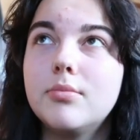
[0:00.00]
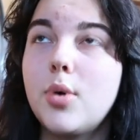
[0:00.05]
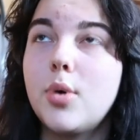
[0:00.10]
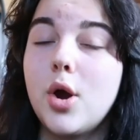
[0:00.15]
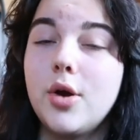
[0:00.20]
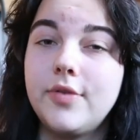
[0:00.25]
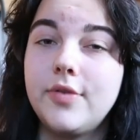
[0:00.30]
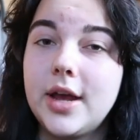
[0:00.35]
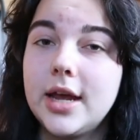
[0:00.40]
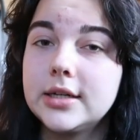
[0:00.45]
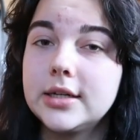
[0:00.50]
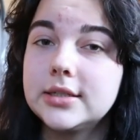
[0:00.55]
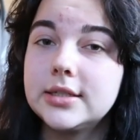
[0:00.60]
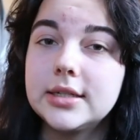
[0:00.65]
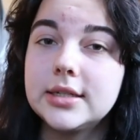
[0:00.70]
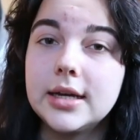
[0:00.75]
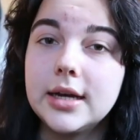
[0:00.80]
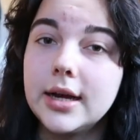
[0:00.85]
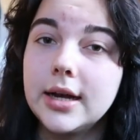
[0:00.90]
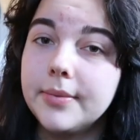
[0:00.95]

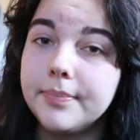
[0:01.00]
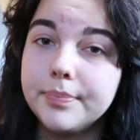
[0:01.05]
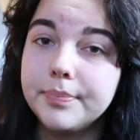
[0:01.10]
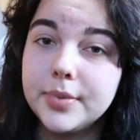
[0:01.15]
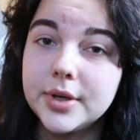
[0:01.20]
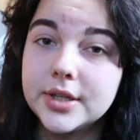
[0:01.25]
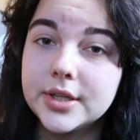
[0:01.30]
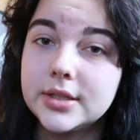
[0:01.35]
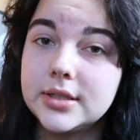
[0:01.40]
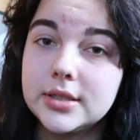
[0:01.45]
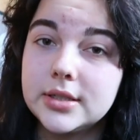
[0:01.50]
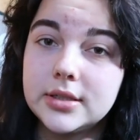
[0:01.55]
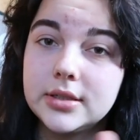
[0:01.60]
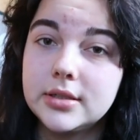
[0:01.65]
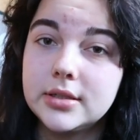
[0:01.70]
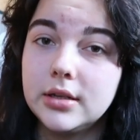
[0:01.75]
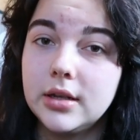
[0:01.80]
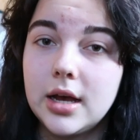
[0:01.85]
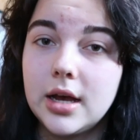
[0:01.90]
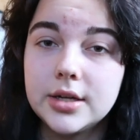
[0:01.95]
perfect, um, because
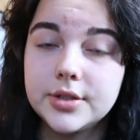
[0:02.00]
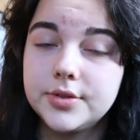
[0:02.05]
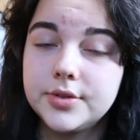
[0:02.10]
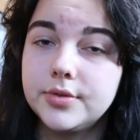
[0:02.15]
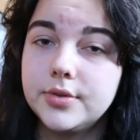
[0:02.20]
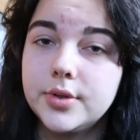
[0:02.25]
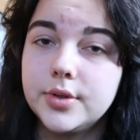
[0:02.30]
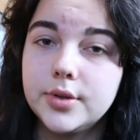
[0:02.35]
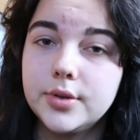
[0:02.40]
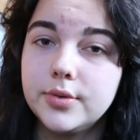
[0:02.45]
the last